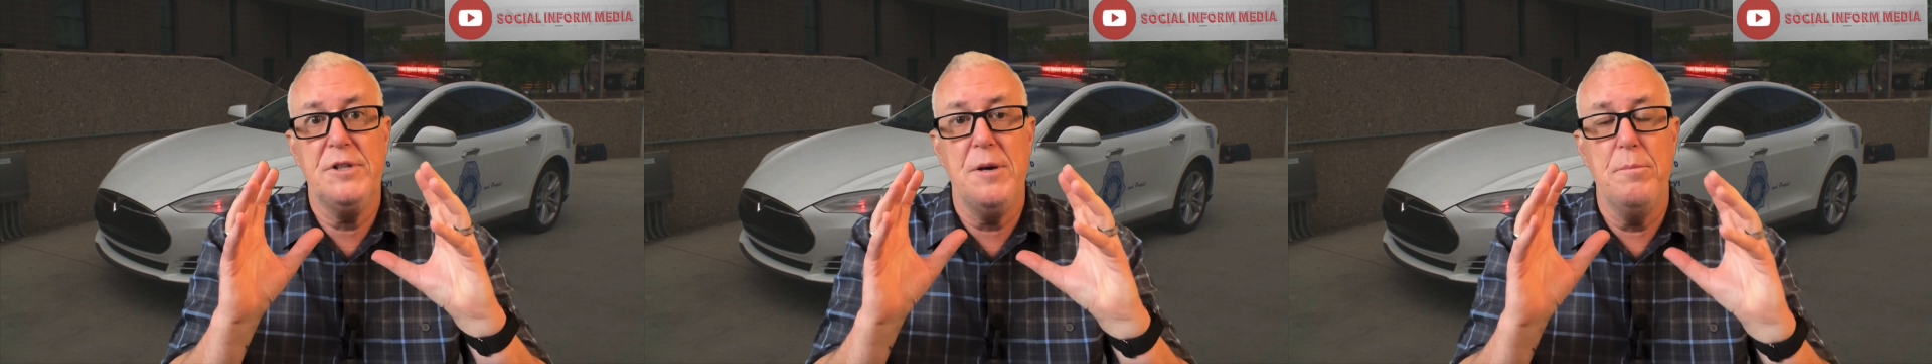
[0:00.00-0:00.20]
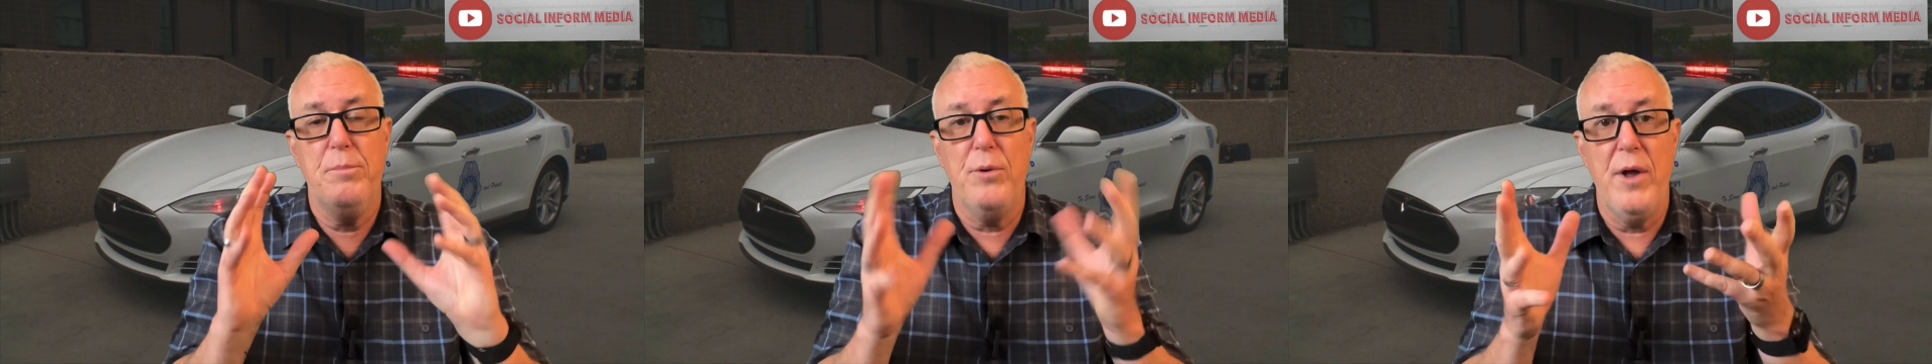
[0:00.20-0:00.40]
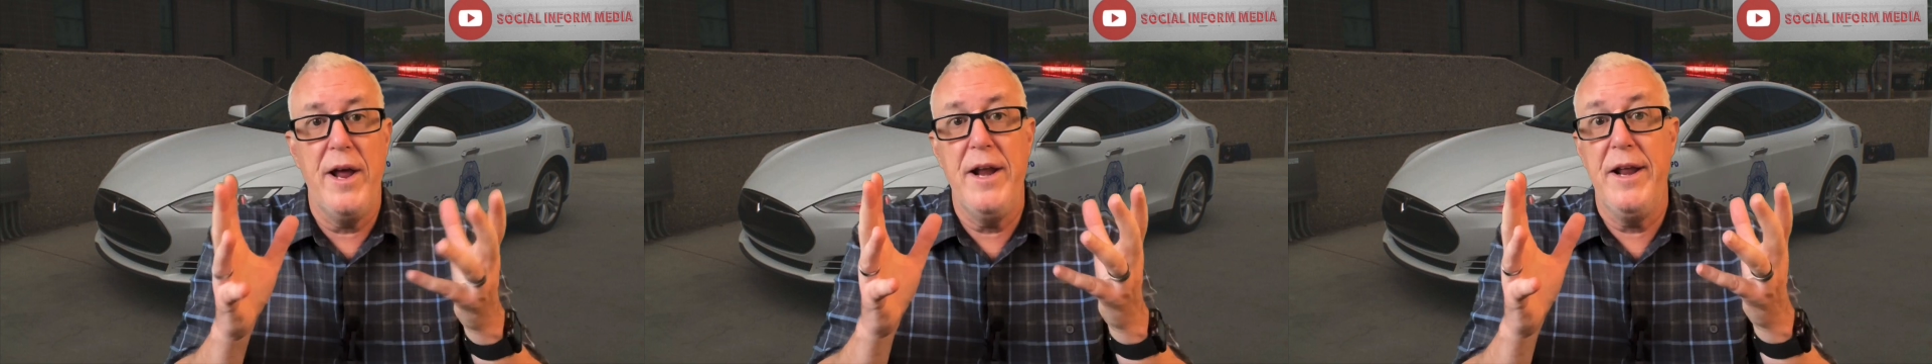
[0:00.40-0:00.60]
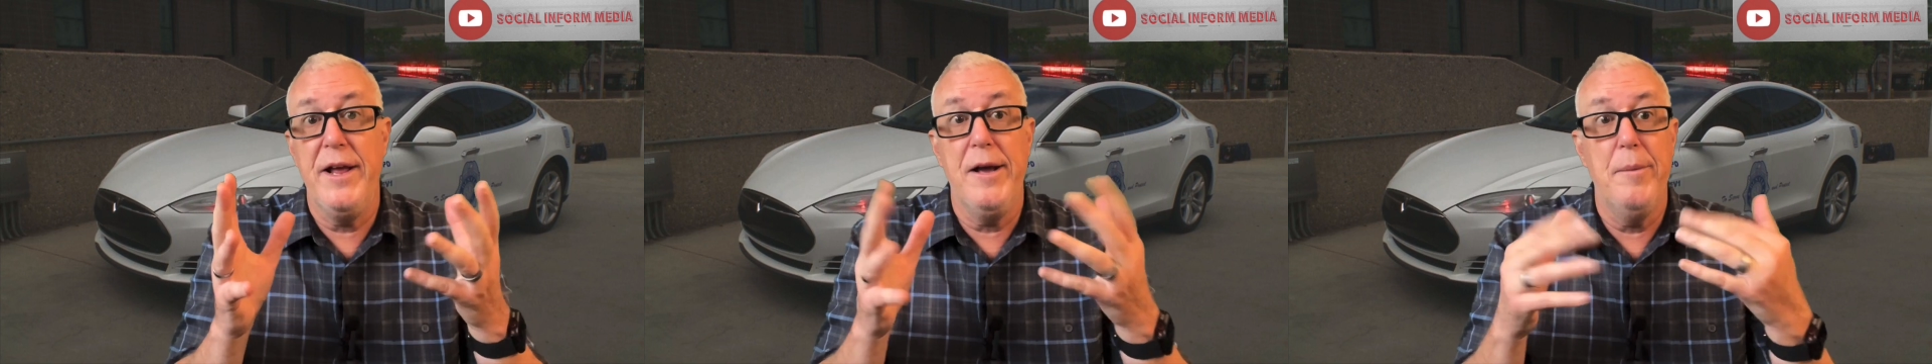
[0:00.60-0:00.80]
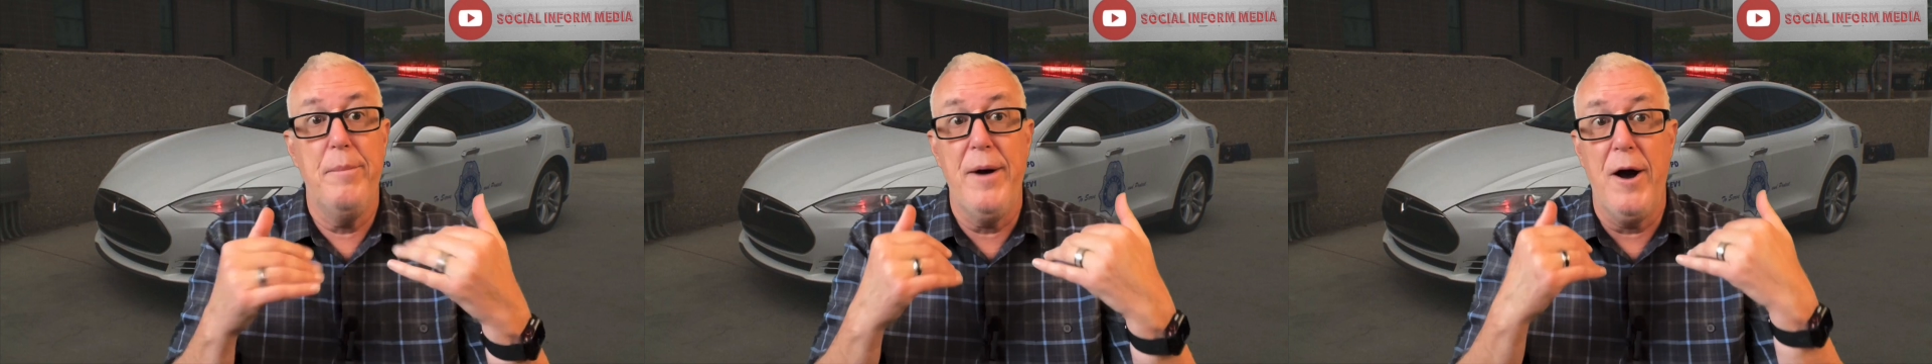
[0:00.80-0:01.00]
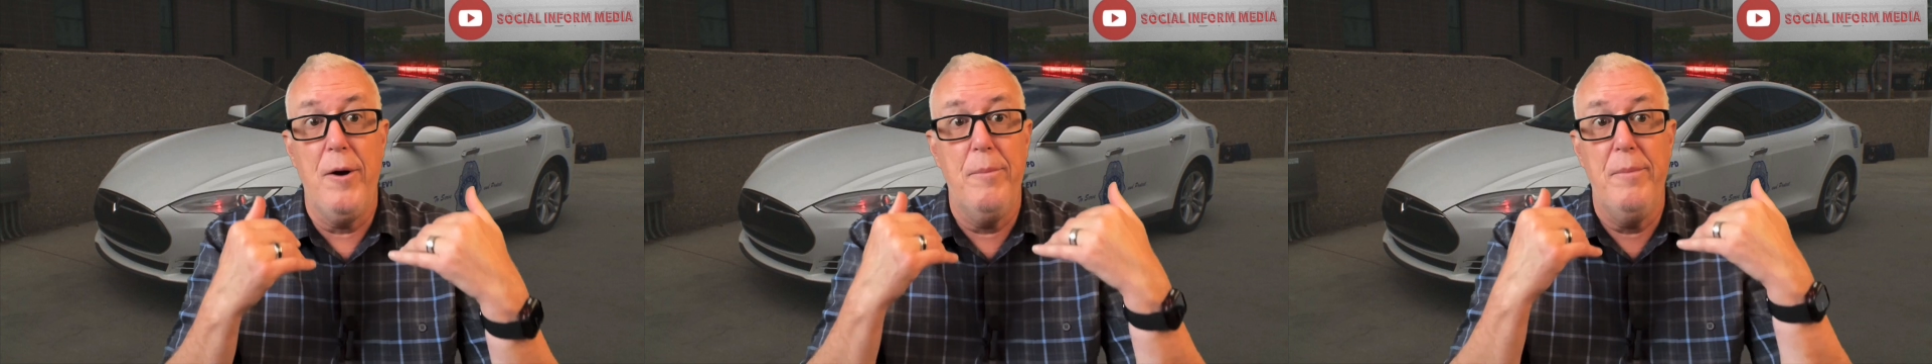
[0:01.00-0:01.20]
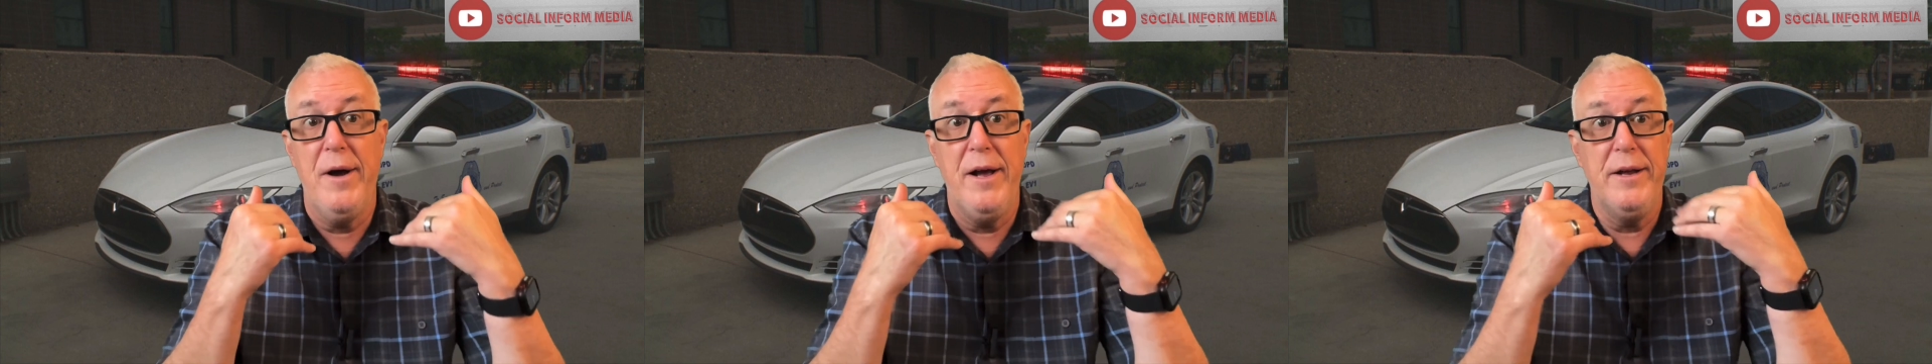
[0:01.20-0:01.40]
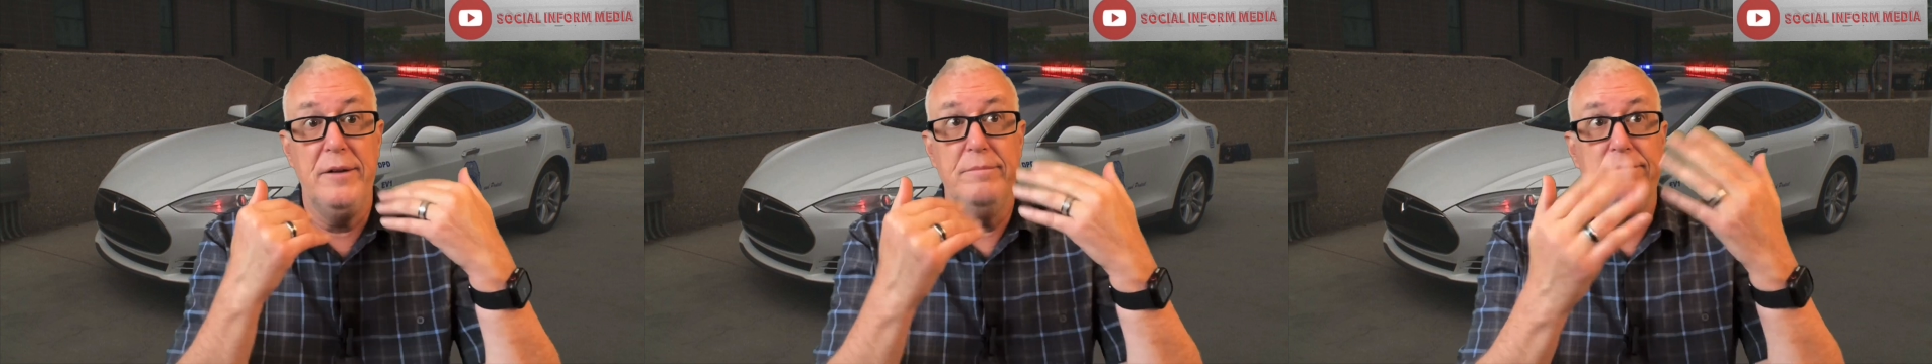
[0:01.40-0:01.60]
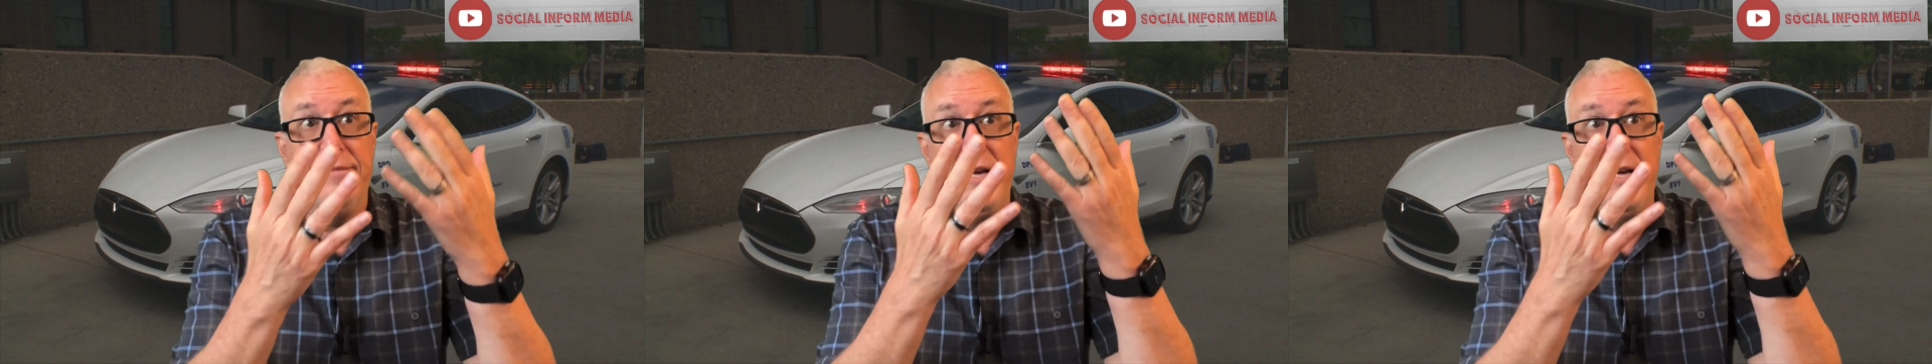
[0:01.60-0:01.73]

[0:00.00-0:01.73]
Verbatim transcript: complaining about my